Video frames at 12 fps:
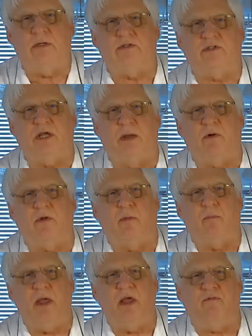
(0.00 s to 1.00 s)
simmer
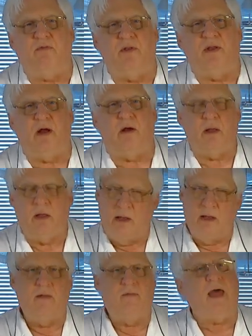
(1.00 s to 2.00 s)
the beef in there,
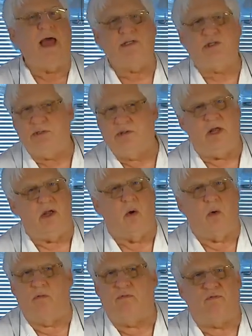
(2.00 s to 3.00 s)
that's the
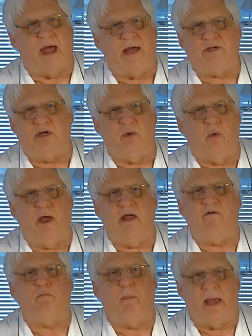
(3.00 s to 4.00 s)
old-fashioned
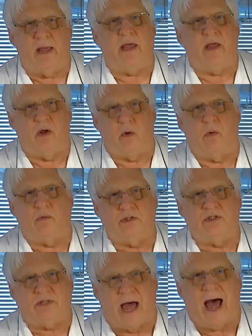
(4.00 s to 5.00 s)
way of making your own
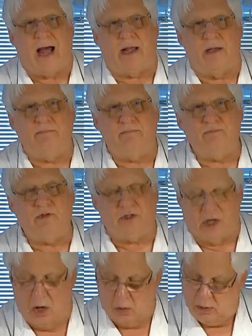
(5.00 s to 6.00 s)
stock.
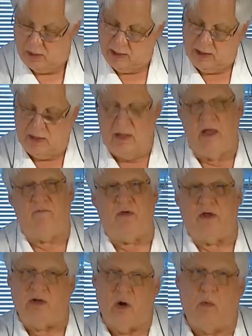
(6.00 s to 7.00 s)
So if
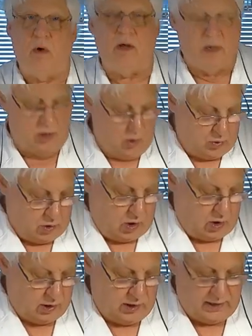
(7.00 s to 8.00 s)
you don't want to go to
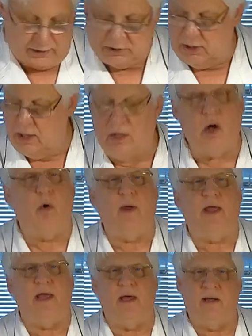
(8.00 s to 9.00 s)
all this, go
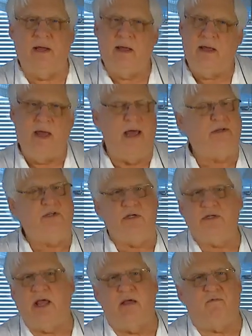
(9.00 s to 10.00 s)
ahead and
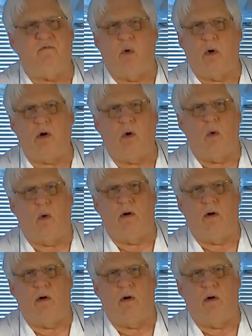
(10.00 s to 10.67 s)
just get 4